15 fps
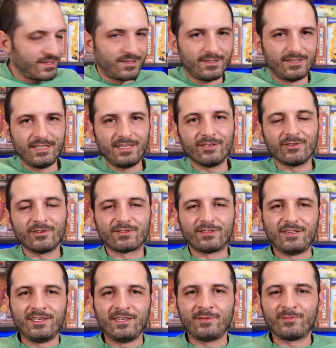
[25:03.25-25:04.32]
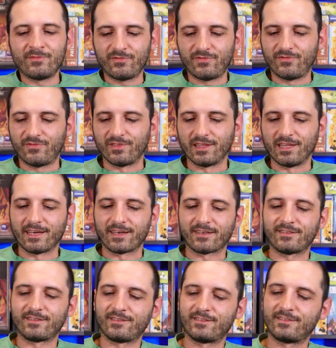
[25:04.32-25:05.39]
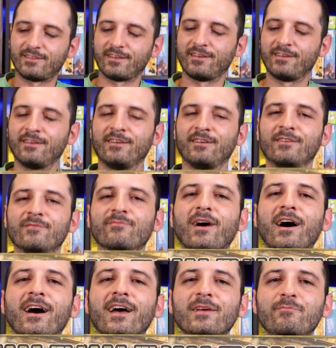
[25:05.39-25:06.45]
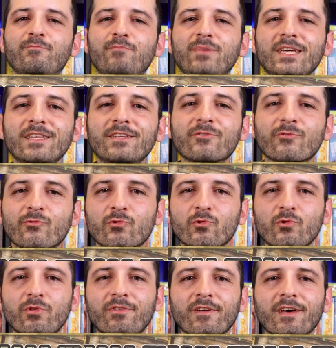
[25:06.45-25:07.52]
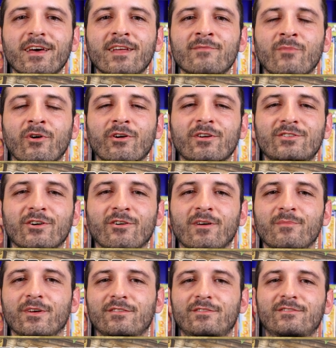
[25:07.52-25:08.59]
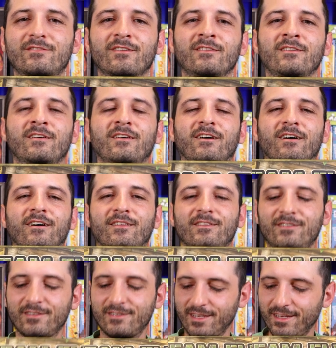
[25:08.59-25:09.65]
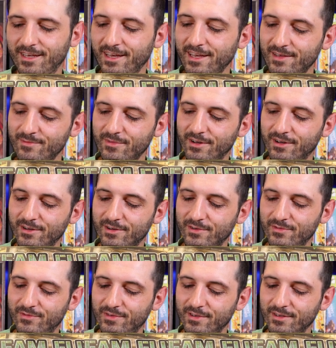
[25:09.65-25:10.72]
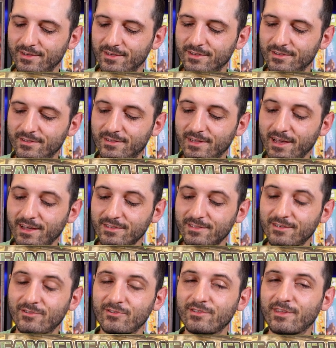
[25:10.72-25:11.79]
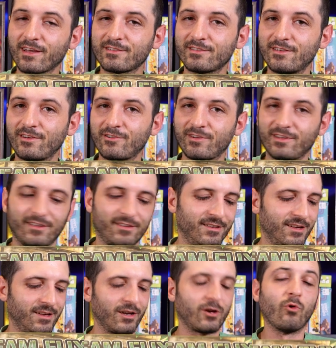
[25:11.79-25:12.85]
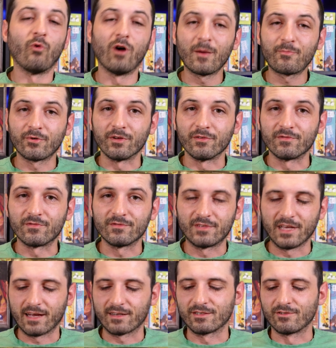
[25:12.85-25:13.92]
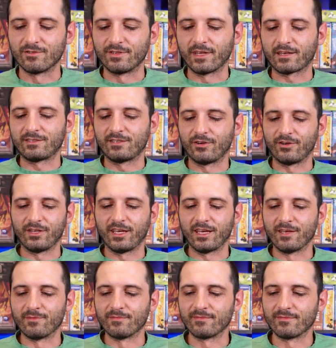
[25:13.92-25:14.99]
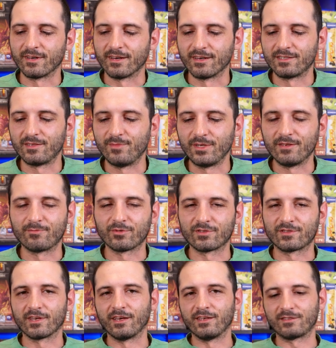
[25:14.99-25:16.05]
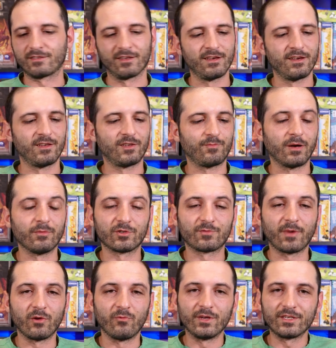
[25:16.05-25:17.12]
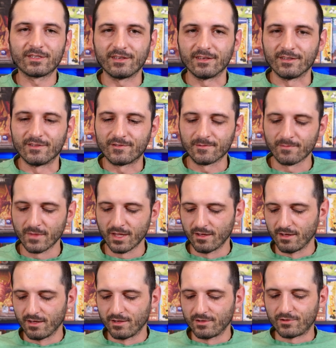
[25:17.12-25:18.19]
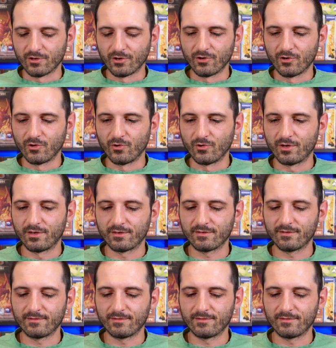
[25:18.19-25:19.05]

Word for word: SEAL Team Flix by Pete Ruth and Mark Thomas. Uh, this is a game of tactical dexterity, a cooperative tactical dexterity game, uh, to be precise. It's published by WizKids. So,